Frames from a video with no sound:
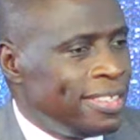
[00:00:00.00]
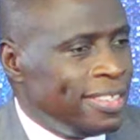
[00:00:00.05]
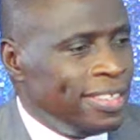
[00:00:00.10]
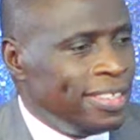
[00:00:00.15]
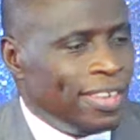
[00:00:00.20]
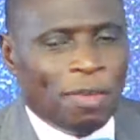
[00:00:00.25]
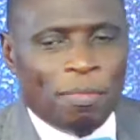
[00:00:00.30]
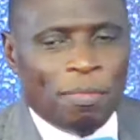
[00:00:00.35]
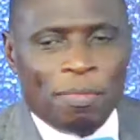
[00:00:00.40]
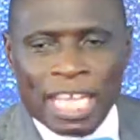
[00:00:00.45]

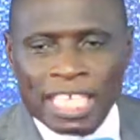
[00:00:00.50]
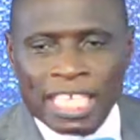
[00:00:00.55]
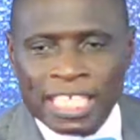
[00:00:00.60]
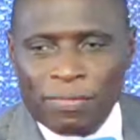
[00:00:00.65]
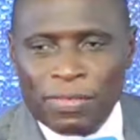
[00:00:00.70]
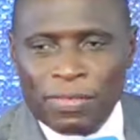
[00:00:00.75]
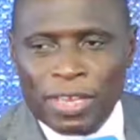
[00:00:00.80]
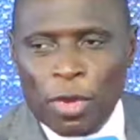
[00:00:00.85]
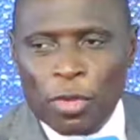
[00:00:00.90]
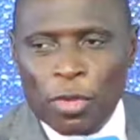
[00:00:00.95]
Don't be as
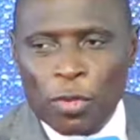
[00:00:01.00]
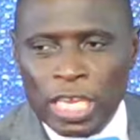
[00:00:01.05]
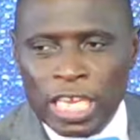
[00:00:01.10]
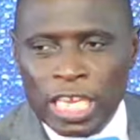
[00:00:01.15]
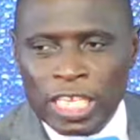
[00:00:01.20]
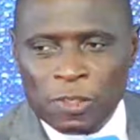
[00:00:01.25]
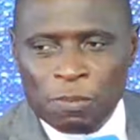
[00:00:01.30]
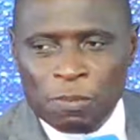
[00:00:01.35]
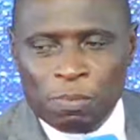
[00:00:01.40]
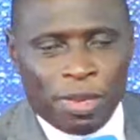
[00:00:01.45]
if now you're in
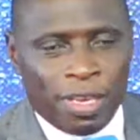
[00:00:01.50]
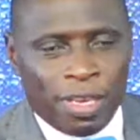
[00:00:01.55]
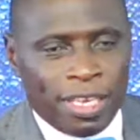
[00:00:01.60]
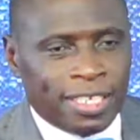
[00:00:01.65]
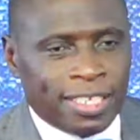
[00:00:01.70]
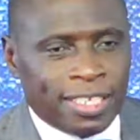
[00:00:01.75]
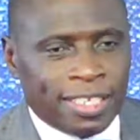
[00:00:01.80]
the spirit.